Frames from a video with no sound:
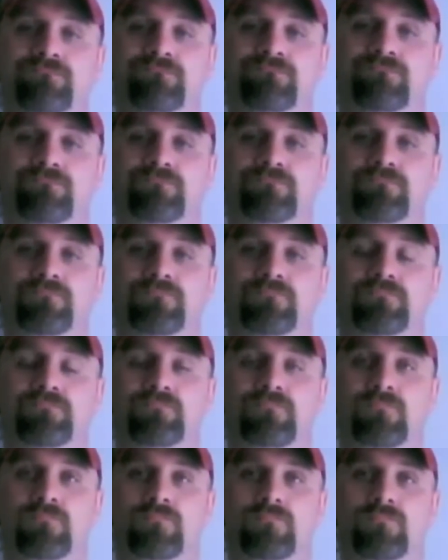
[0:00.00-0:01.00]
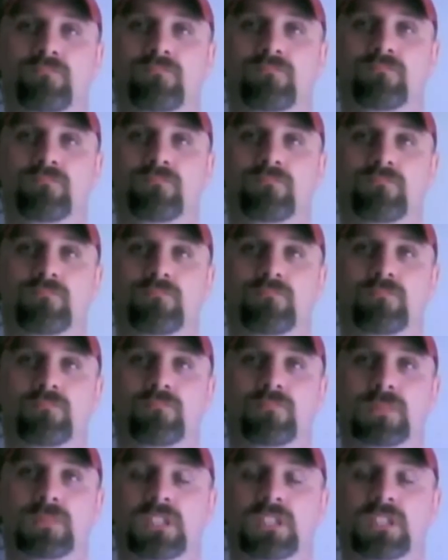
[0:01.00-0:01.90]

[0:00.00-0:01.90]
No one is speaking in this clip.